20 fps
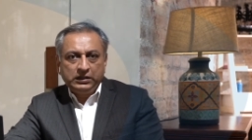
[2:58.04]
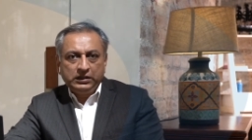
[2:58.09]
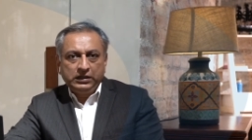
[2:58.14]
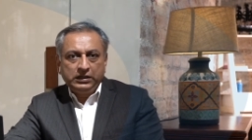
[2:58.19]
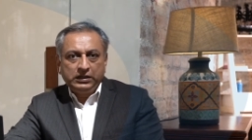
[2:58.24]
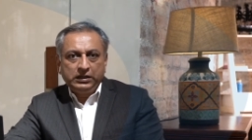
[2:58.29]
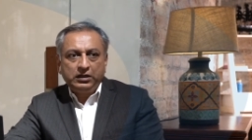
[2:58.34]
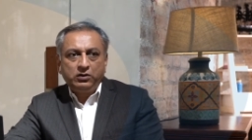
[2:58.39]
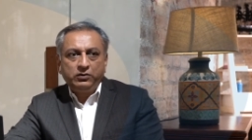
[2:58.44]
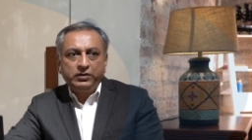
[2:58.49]

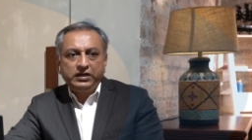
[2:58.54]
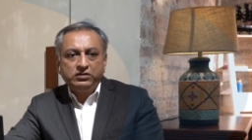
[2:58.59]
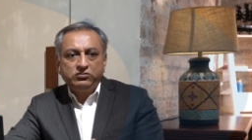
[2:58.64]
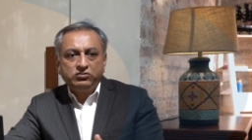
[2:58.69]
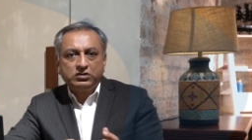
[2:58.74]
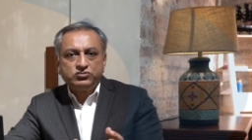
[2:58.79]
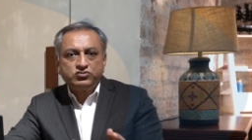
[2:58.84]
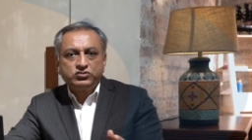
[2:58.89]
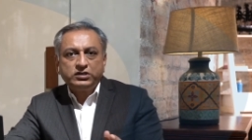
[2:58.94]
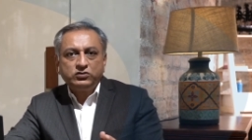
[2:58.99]
Now in
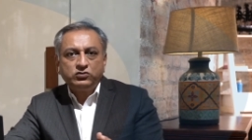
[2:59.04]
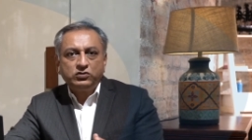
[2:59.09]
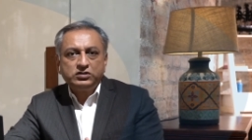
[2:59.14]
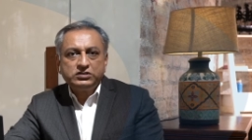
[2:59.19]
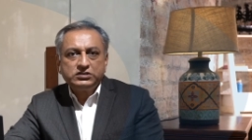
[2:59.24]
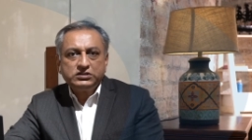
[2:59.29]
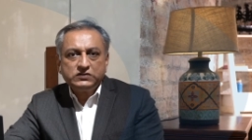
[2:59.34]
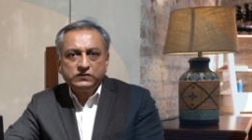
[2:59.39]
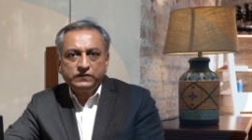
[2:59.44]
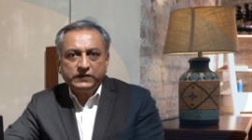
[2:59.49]
YASH
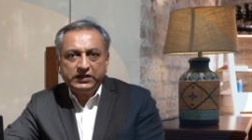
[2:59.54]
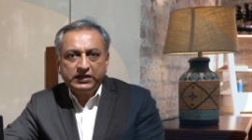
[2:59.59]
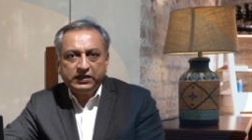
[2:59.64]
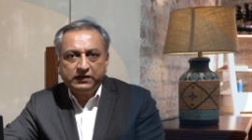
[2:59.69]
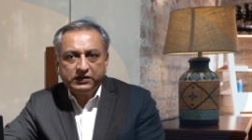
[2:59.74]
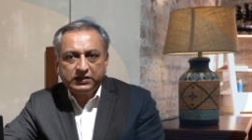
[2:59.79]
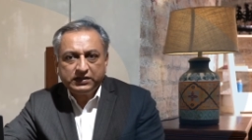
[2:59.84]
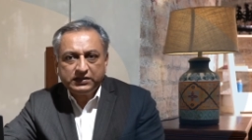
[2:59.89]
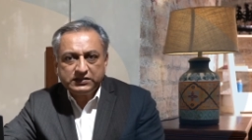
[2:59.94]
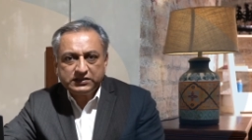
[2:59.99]
Technologies, we have a
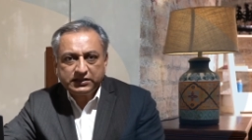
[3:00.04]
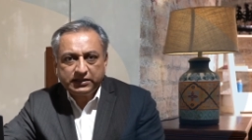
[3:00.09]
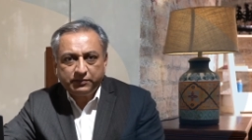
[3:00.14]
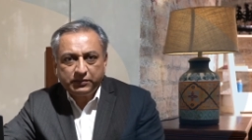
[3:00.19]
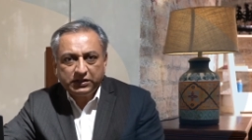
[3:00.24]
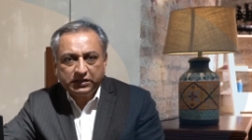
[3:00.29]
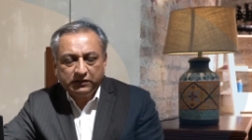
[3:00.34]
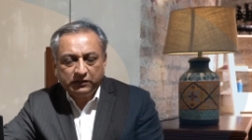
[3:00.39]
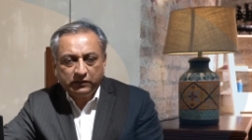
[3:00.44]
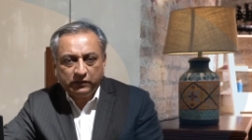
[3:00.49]
concept
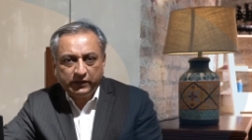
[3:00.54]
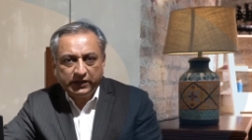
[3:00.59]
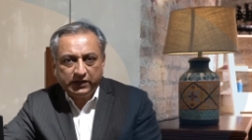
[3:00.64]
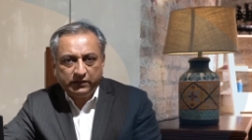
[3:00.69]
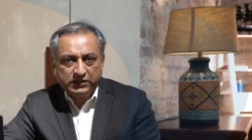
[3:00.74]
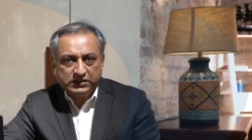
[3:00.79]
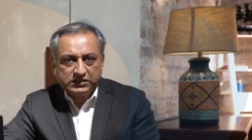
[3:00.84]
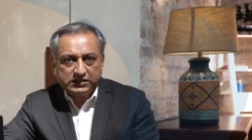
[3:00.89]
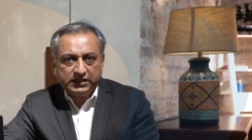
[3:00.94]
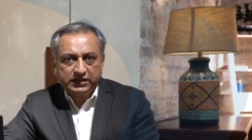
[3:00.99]
where we
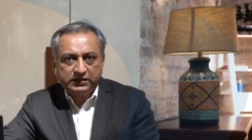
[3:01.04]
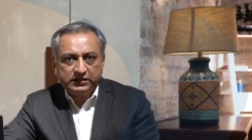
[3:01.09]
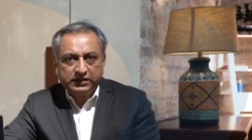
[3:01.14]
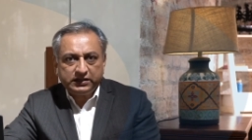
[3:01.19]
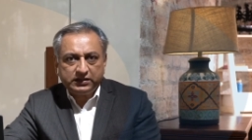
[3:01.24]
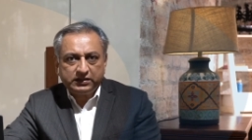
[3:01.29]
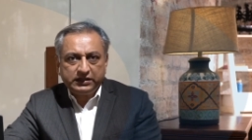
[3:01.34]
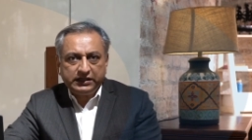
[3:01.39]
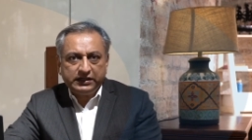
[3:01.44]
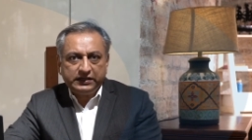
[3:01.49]
say that
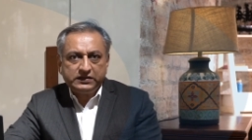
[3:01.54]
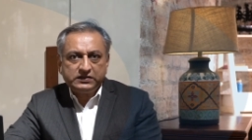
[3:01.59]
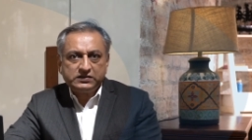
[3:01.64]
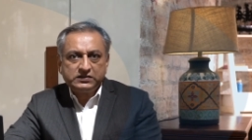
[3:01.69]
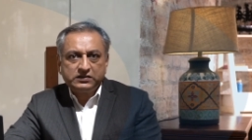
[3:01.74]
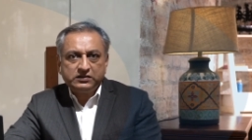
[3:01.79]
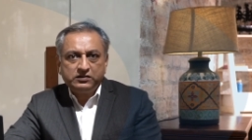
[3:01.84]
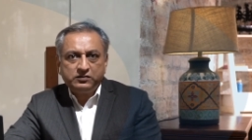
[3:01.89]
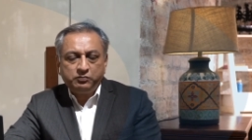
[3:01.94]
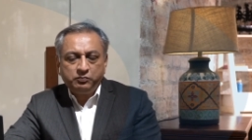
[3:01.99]
it is
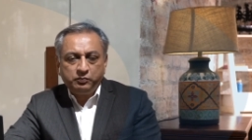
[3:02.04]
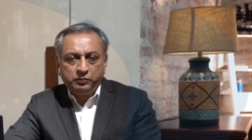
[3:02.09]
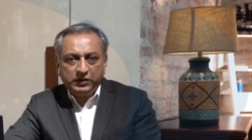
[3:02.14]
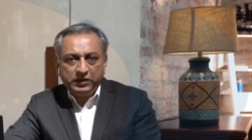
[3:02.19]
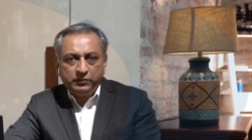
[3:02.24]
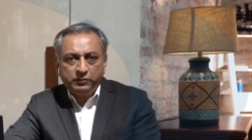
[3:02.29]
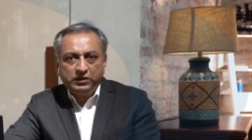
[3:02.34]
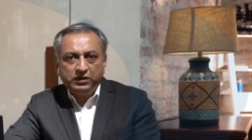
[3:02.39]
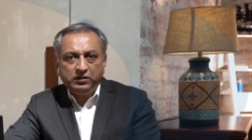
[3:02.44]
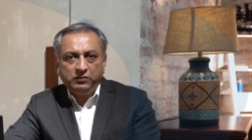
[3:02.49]
the
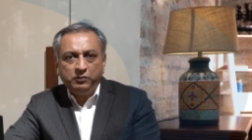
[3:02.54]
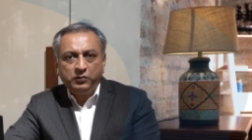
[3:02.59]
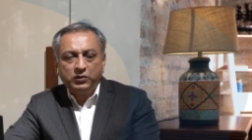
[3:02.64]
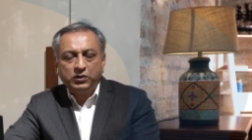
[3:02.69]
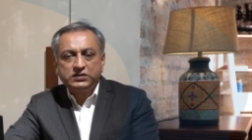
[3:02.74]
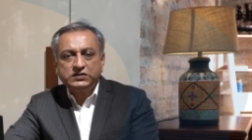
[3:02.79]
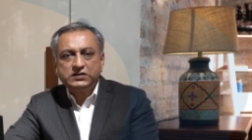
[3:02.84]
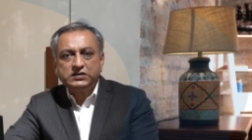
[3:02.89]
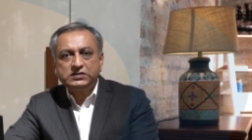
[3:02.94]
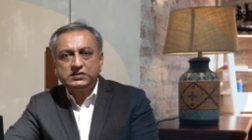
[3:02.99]
people,
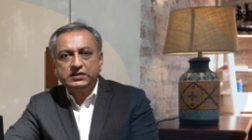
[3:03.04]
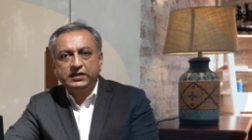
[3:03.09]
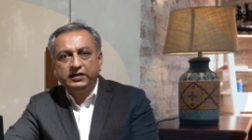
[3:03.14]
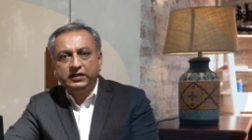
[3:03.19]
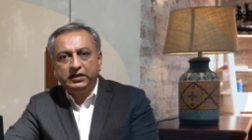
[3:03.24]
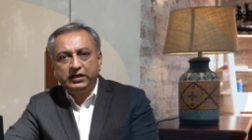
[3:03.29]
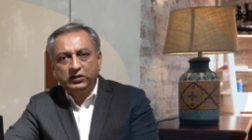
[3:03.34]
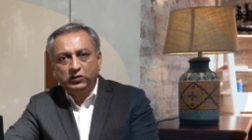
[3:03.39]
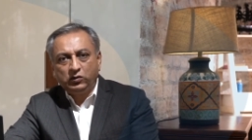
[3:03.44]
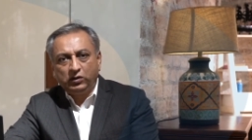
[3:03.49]
process and
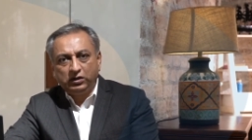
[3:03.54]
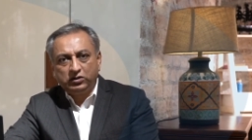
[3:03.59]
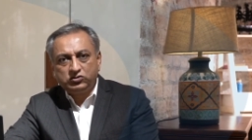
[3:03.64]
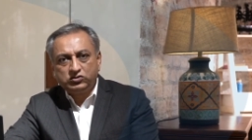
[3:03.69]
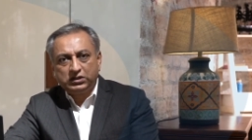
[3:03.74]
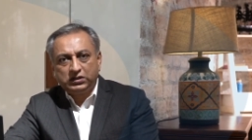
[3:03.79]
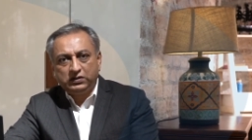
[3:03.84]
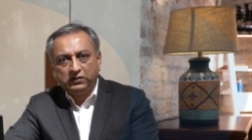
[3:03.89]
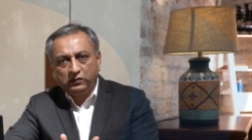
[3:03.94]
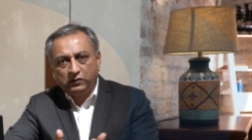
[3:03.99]

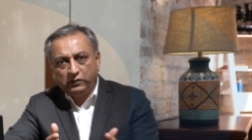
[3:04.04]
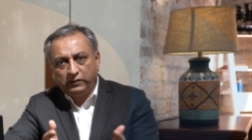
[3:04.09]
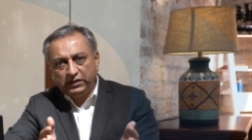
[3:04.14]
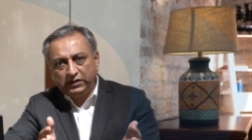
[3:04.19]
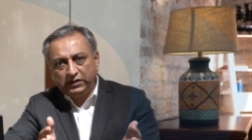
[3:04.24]
technology. When